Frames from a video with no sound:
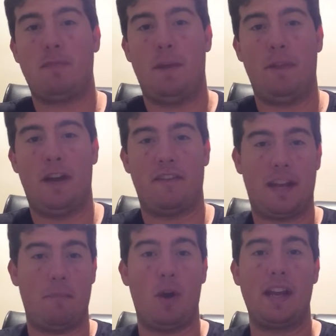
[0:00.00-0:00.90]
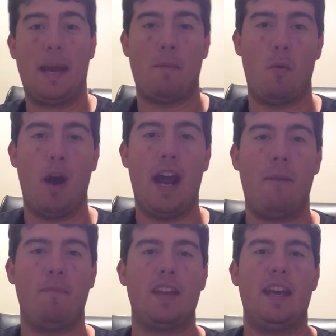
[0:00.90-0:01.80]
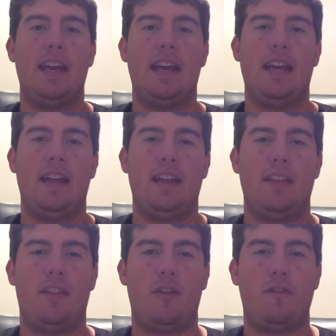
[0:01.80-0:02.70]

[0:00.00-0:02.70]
made playoffs came one game away. Their